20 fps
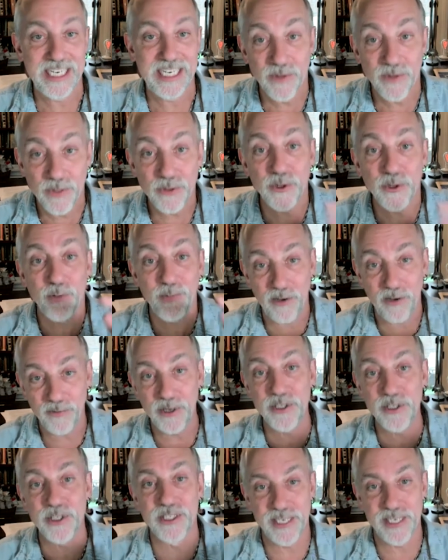even through the
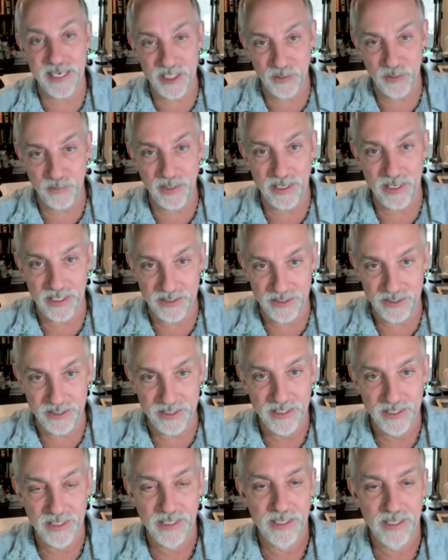malfunctions I
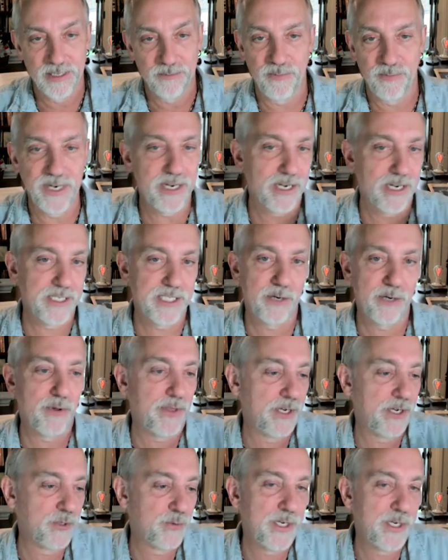experienced, because there were
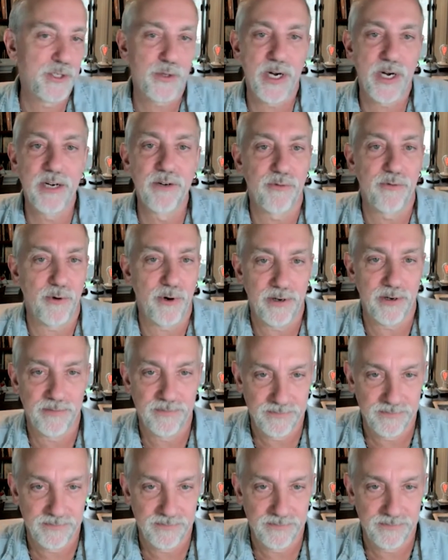things we had trained for.